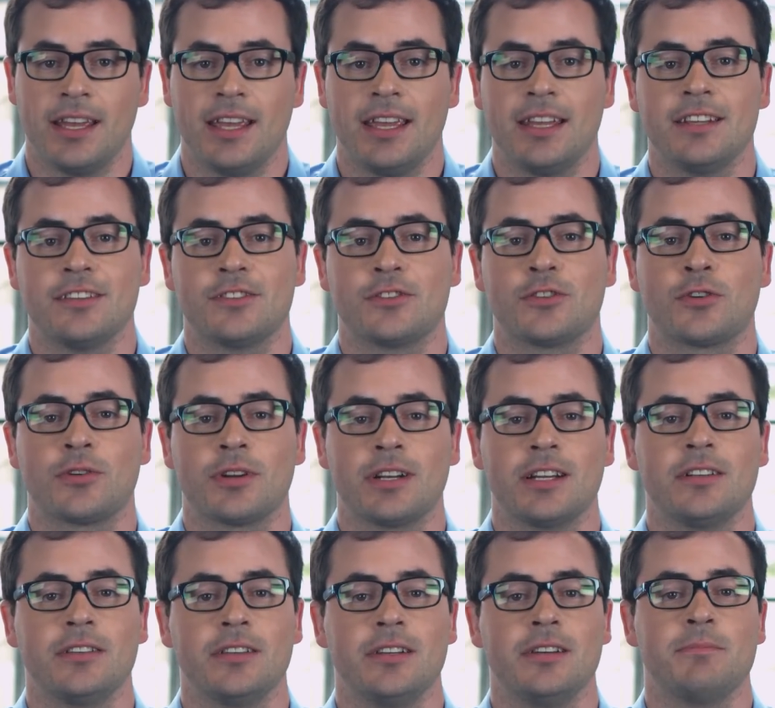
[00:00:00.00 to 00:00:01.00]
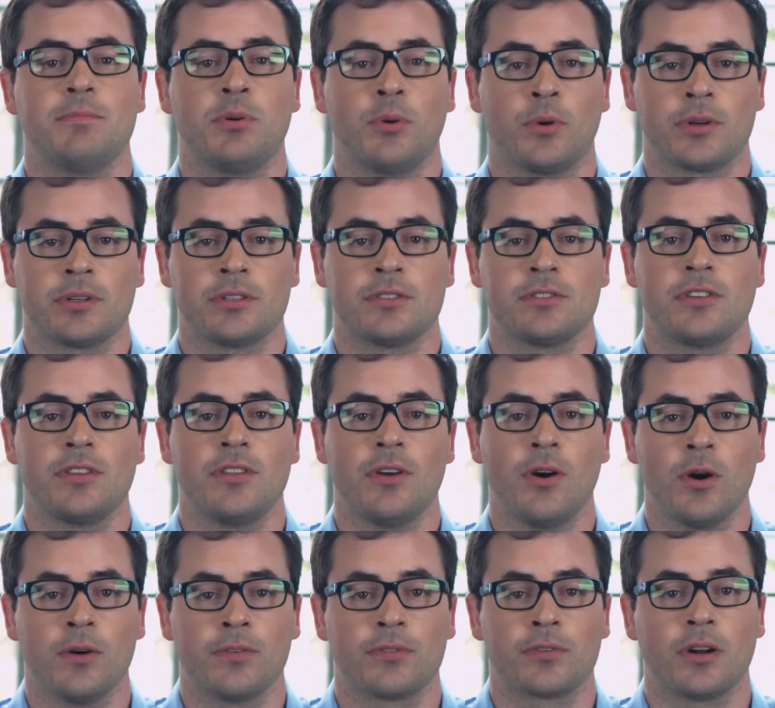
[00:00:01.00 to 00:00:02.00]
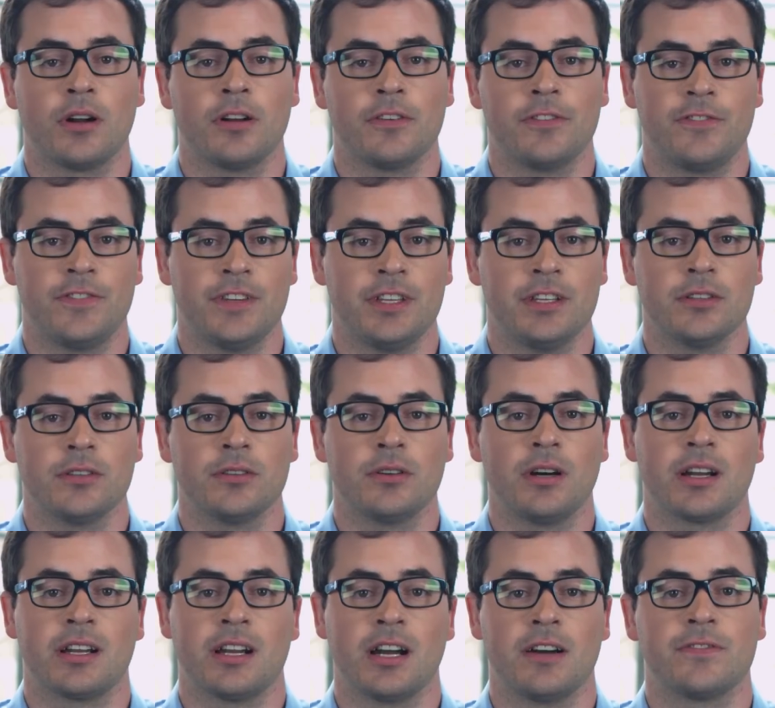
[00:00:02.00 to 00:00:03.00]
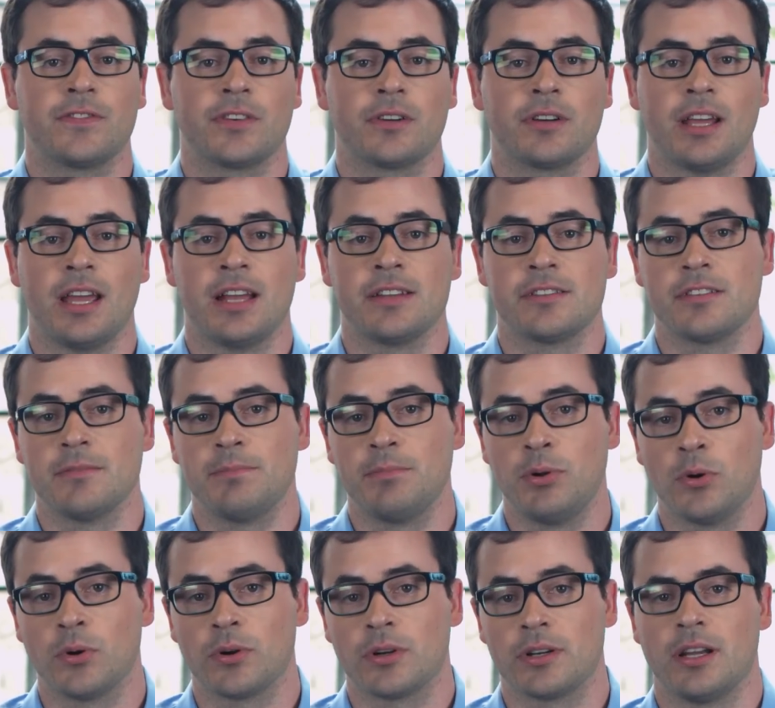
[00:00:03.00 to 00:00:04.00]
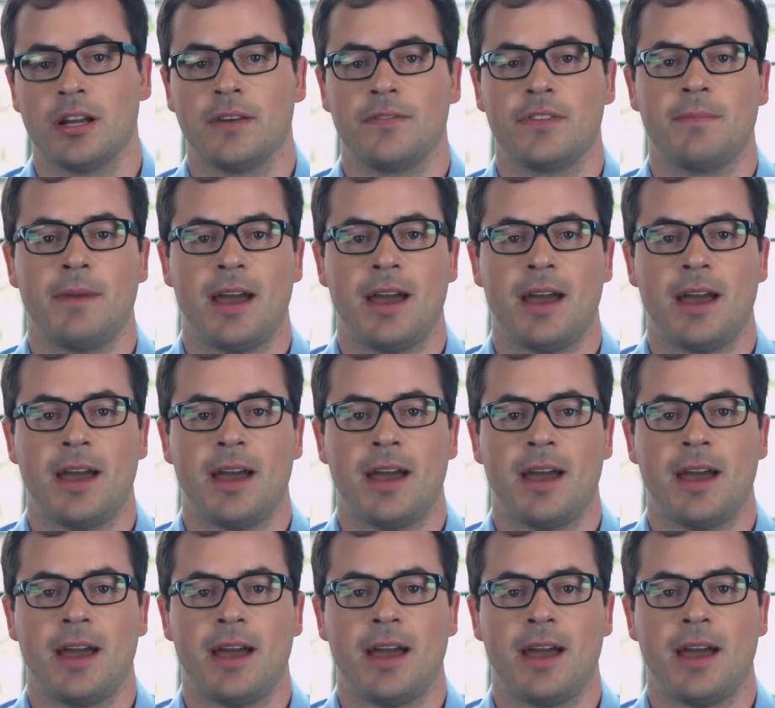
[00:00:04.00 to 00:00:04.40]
it is critically important to the overall feel, comfort, and support of the